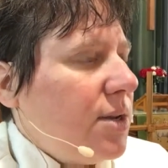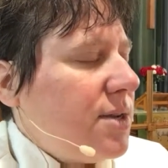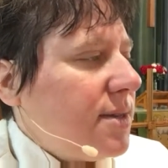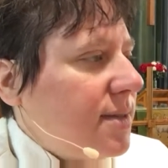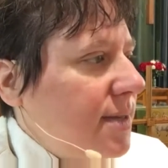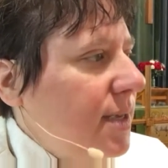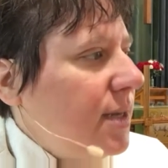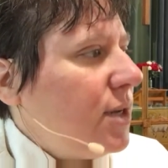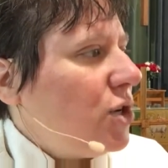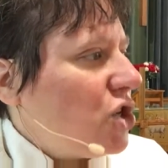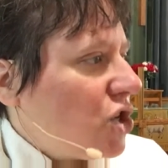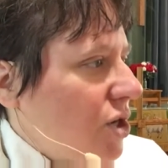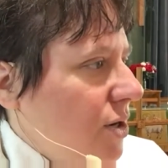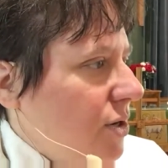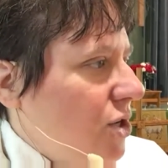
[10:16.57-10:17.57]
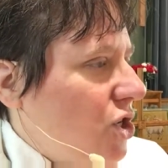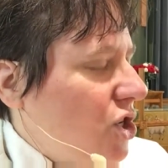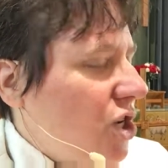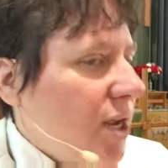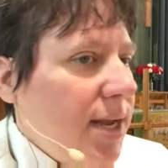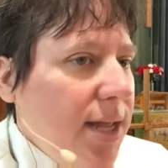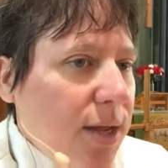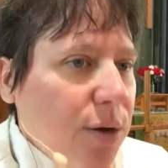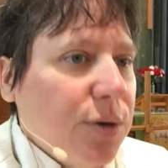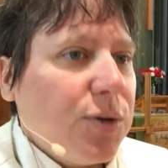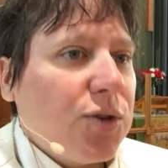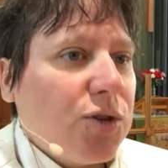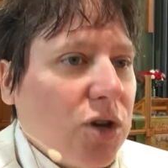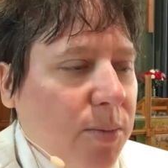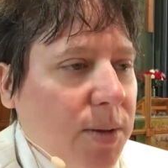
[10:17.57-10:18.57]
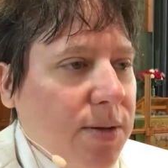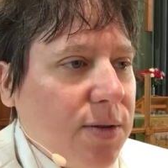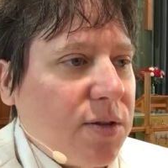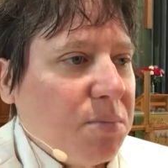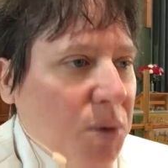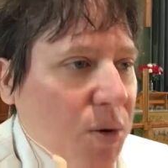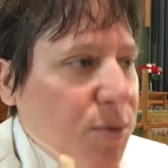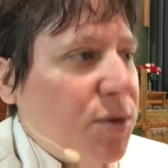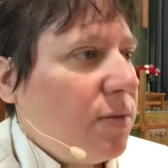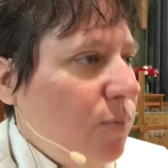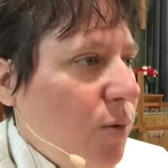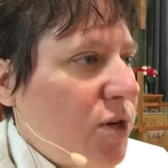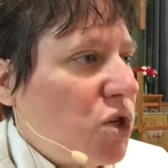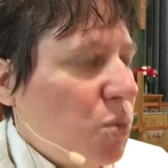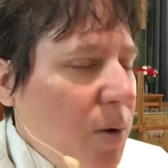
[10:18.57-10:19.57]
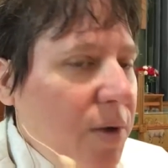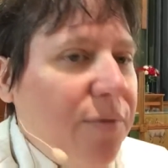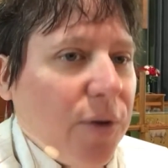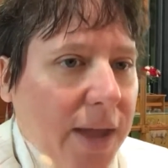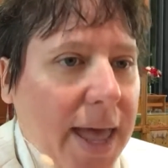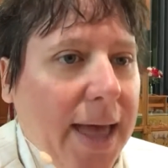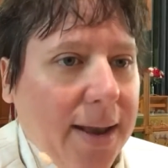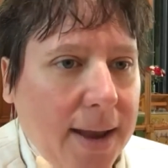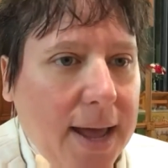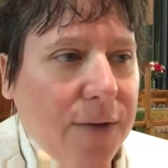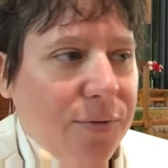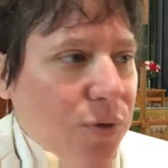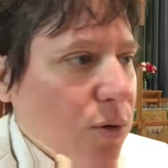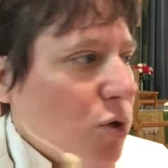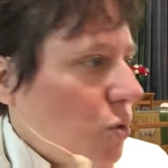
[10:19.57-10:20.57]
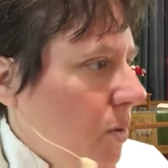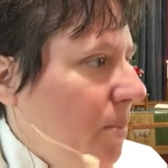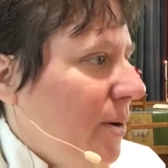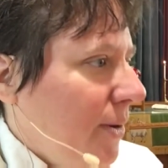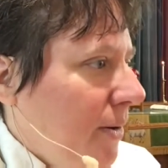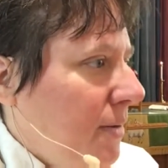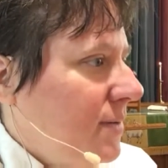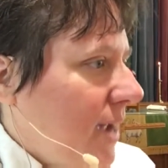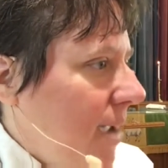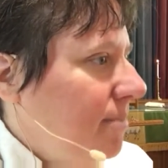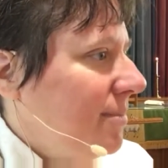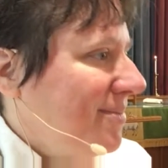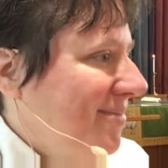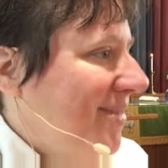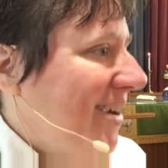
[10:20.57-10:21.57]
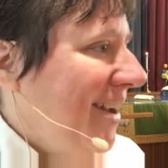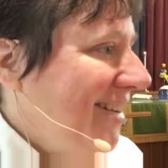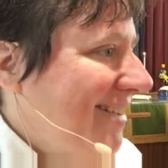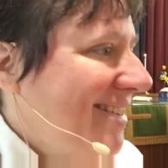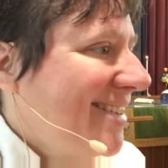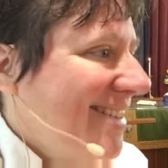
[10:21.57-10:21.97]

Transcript: to sit in church and hear sermons, most of which we forget after a short period of time, right?